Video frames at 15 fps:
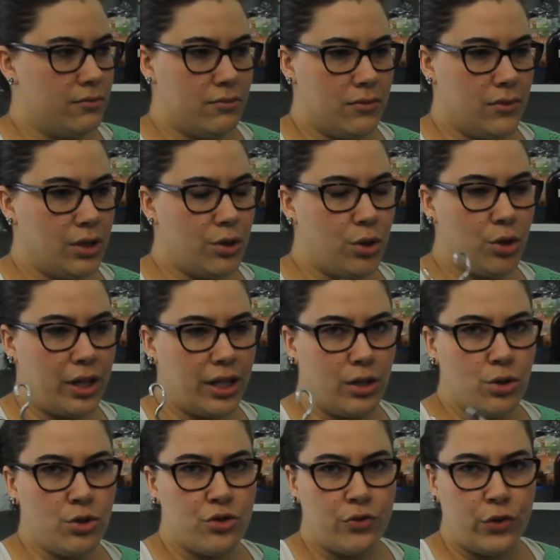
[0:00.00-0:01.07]
you can
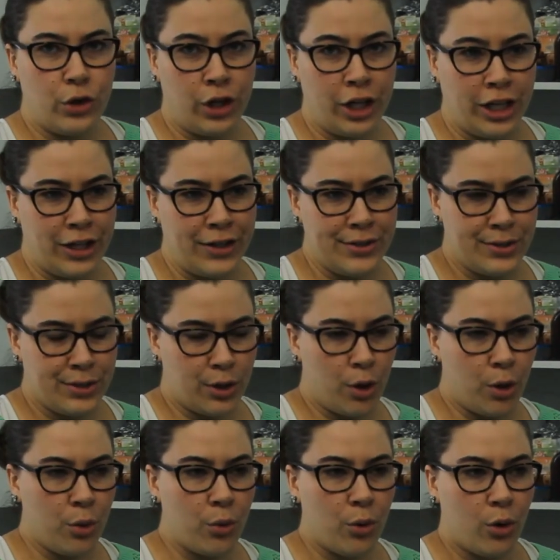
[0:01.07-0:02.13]
use for the yeast
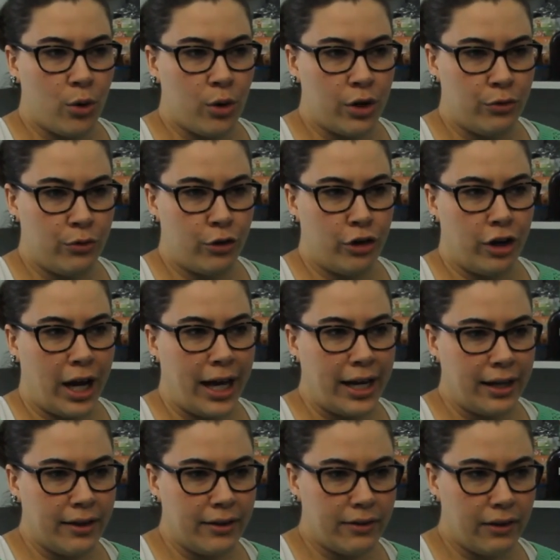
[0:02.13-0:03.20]
dough or for
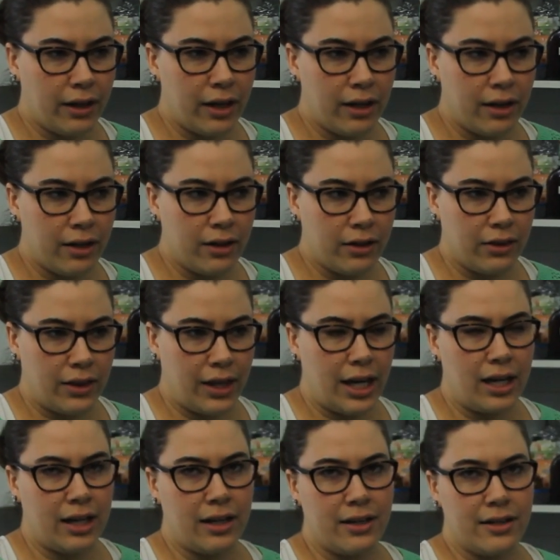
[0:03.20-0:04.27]
anything
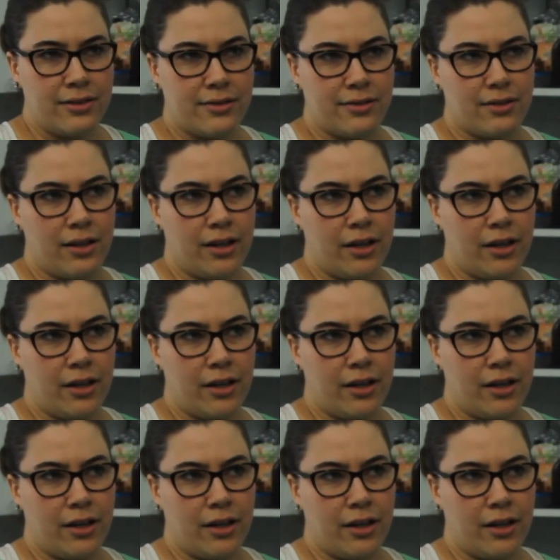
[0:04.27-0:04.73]
that is